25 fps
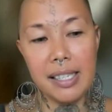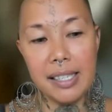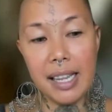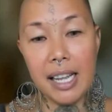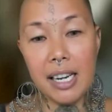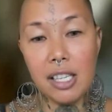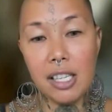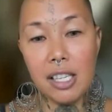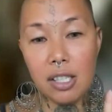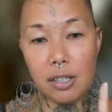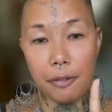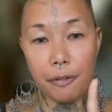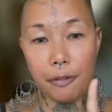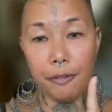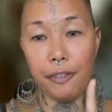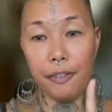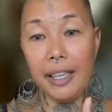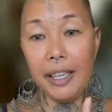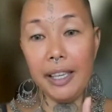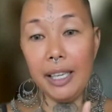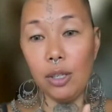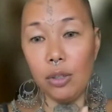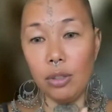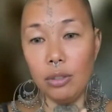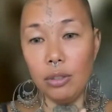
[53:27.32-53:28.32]
I started to
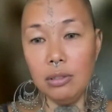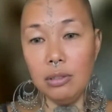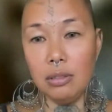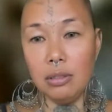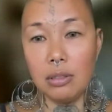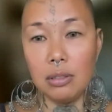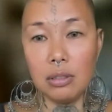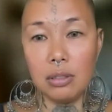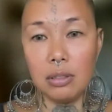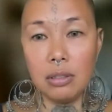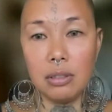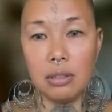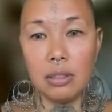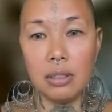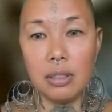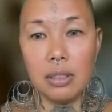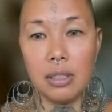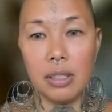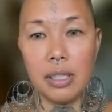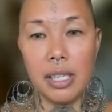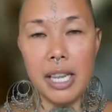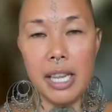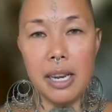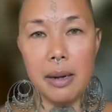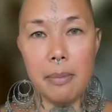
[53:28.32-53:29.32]
feel
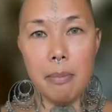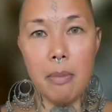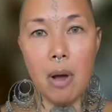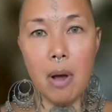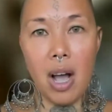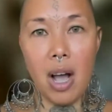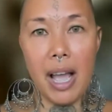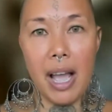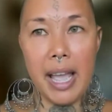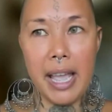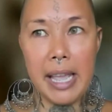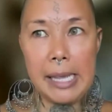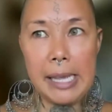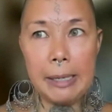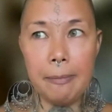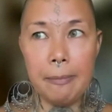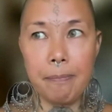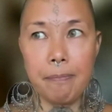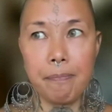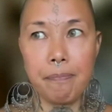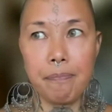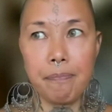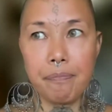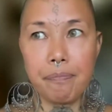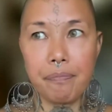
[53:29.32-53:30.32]
in
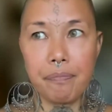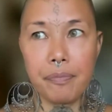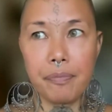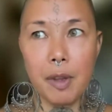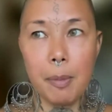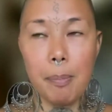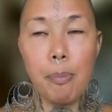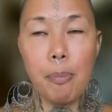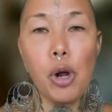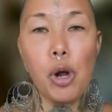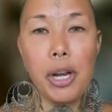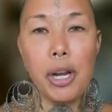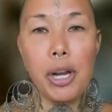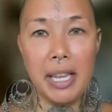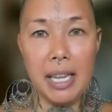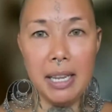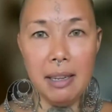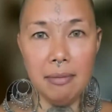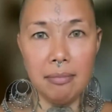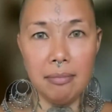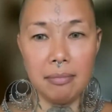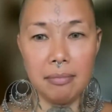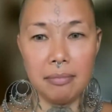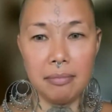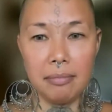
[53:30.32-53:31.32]
my
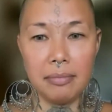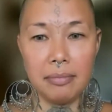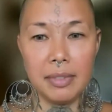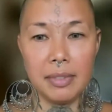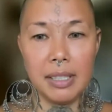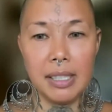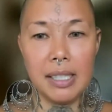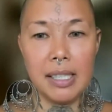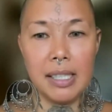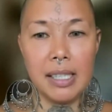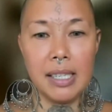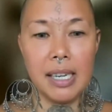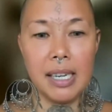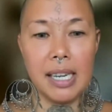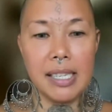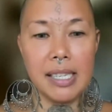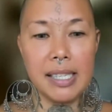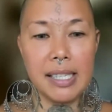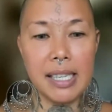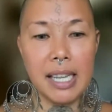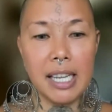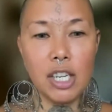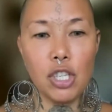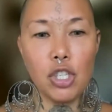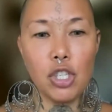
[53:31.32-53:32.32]
body,
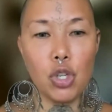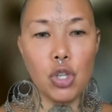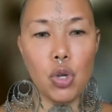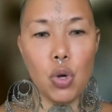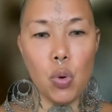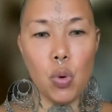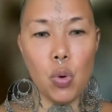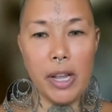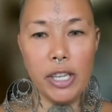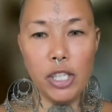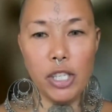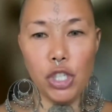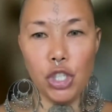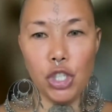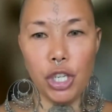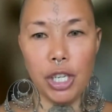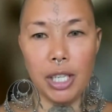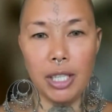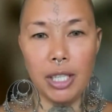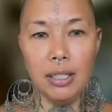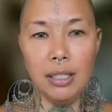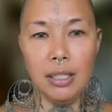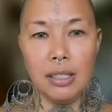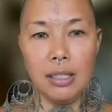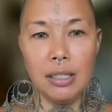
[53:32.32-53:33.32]
I started to
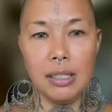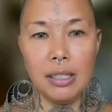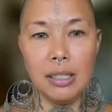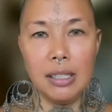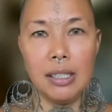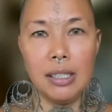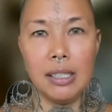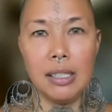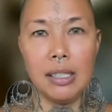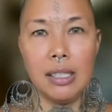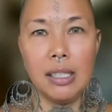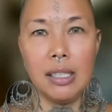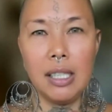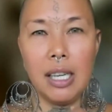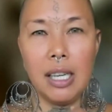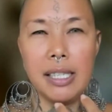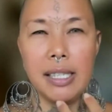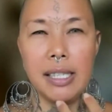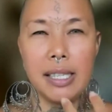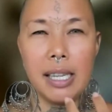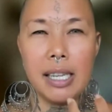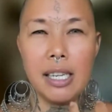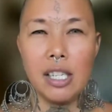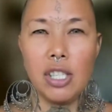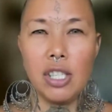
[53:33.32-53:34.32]
question,
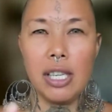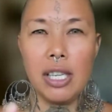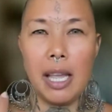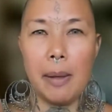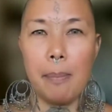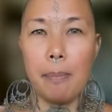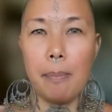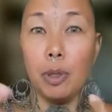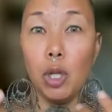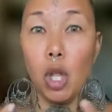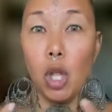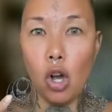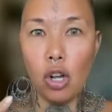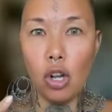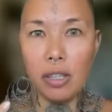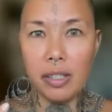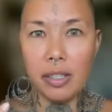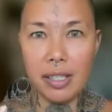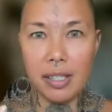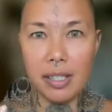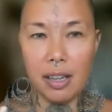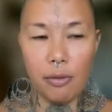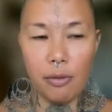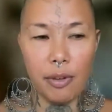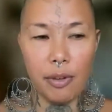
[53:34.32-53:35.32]
I started to get
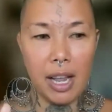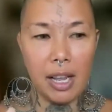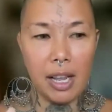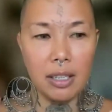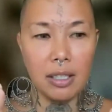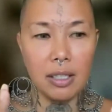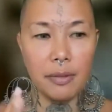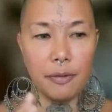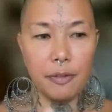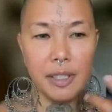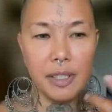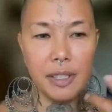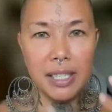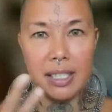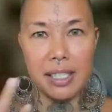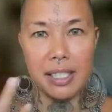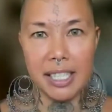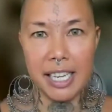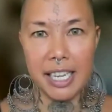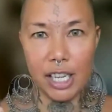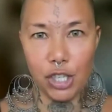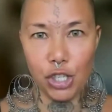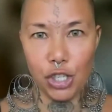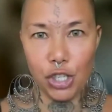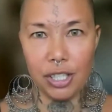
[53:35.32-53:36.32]
blocks around
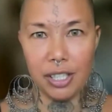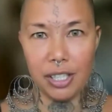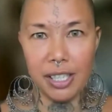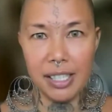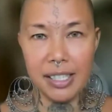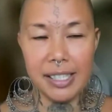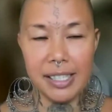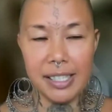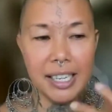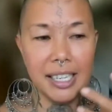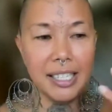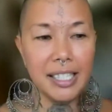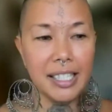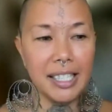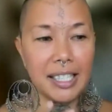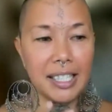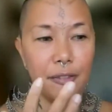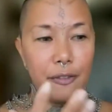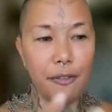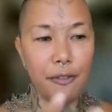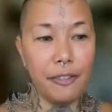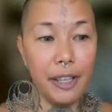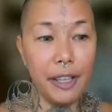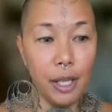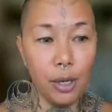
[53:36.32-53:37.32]
facilitation. I started
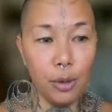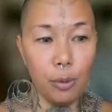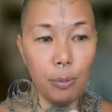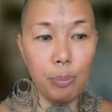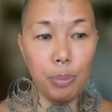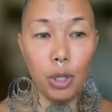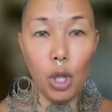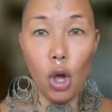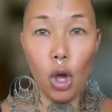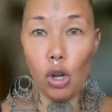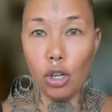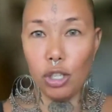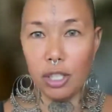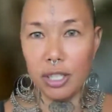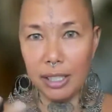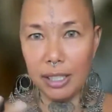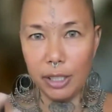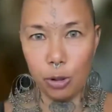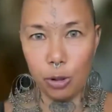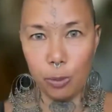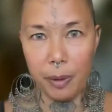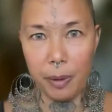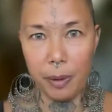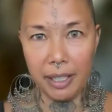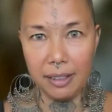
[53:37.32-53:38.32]
to feel blocked
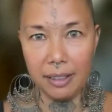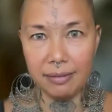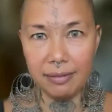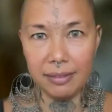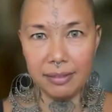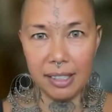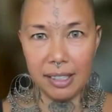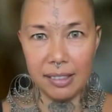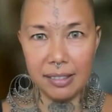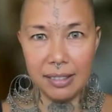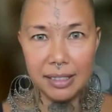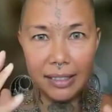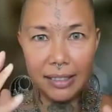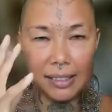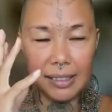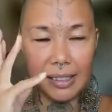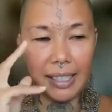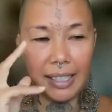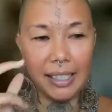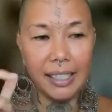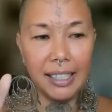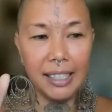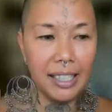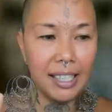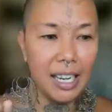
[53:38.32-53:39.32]
a little bit. I was
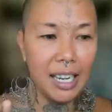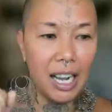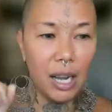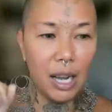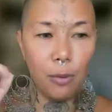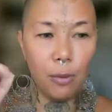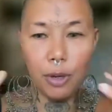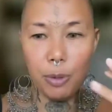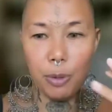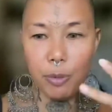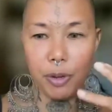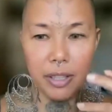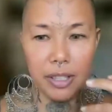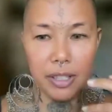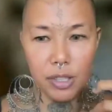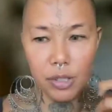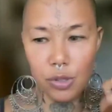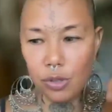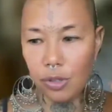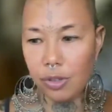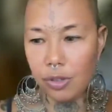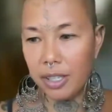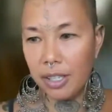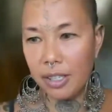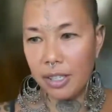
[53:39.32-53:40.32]
just like, I want to bring
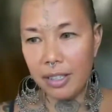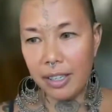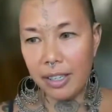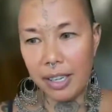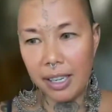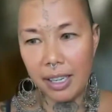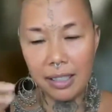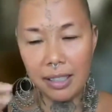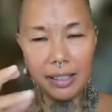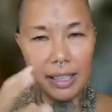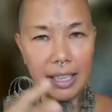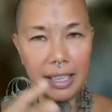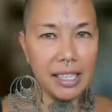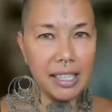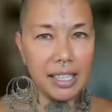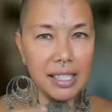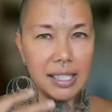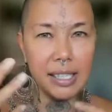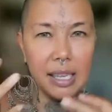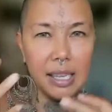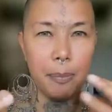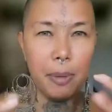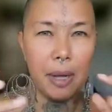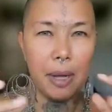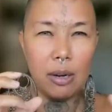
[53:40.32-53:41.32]
this through. I don't know how,
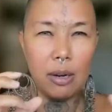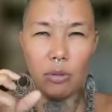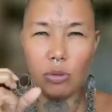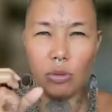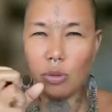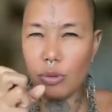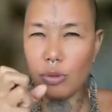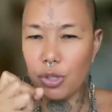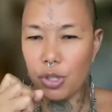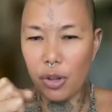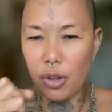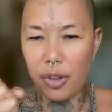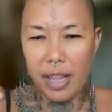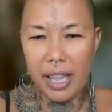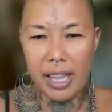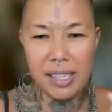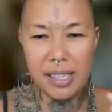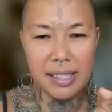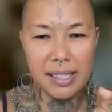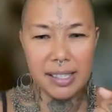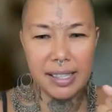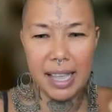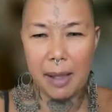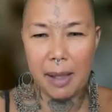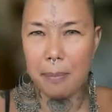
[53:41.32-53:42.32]
but also,
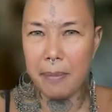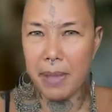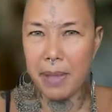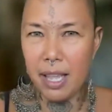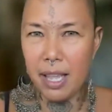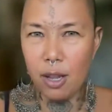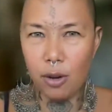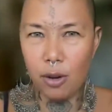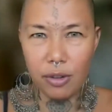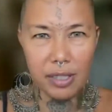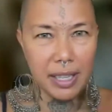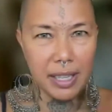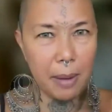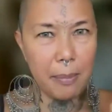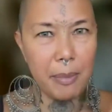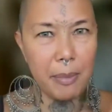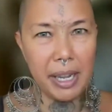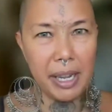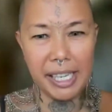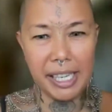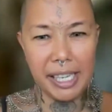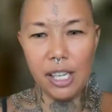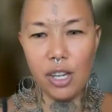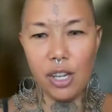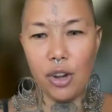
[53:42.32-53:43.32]
is that me or is
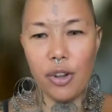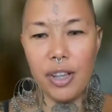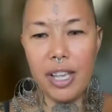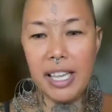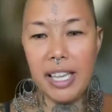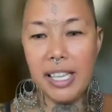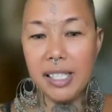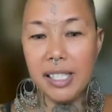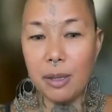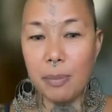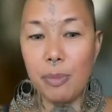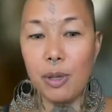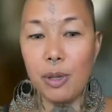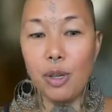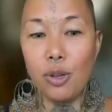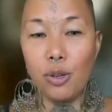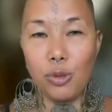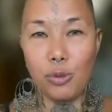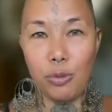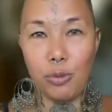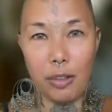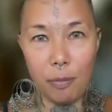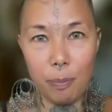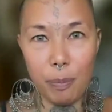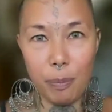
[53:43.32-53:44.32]
that my ego? Is it
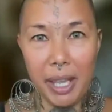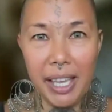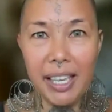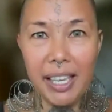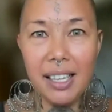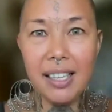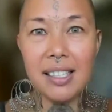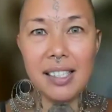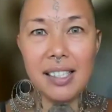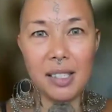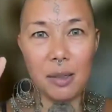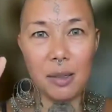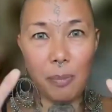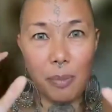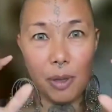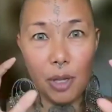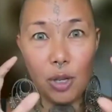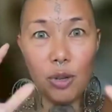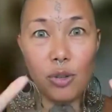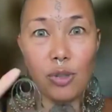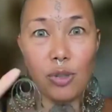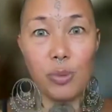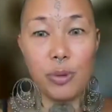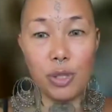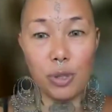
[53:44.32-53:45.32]
because we've peaked? Is it
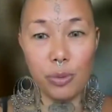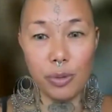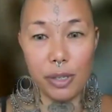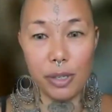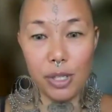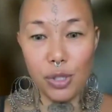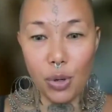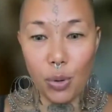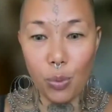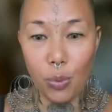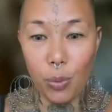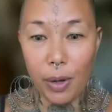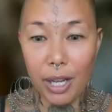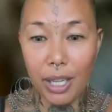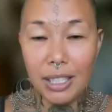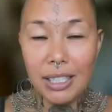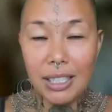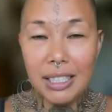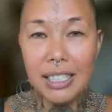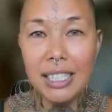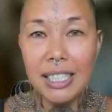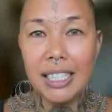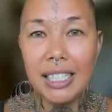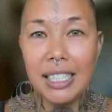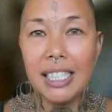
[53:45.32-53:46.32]
because we're doing so
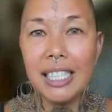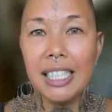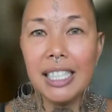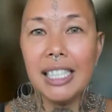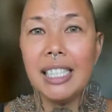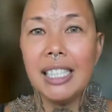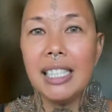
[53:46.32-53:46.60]
well?